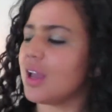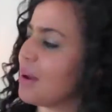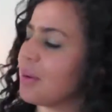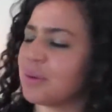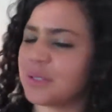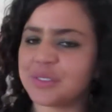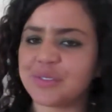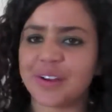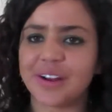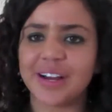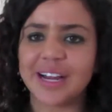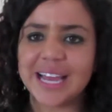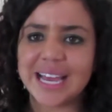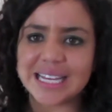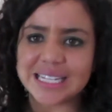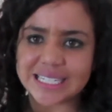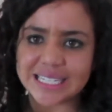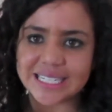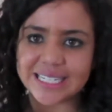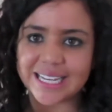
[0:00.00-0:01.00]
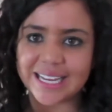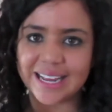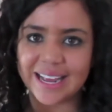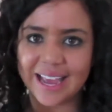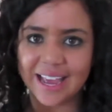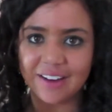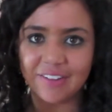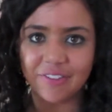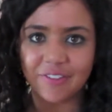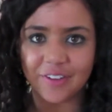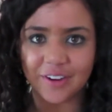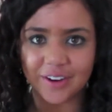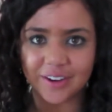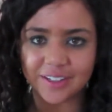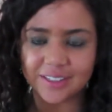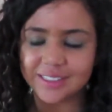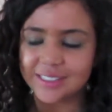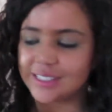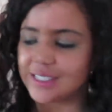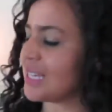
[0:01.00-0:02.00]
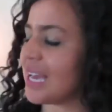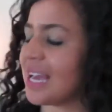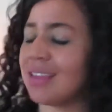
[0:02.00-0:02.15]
I was very hesitant at first.